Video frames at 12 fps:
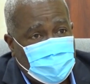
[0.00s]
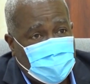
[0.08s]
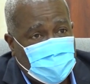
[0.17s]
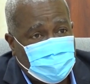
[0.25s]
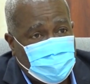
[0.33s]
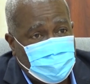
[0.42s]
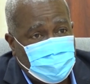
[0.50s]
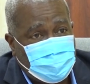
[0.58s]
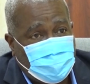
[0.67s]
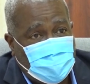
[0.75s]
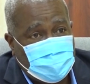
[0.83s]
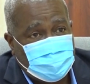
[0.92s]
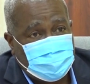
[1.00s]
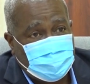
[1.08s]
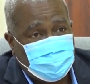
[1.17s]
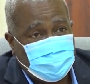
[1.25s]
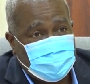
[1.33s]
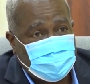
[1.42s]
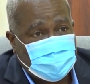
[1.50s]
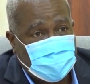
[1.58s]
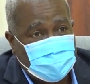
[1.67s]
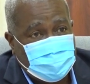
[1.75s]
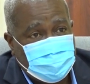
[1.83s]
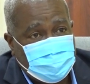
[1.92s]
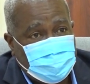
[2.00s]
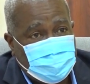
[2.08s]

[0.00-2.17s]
right? Kumu Falls in Region 9,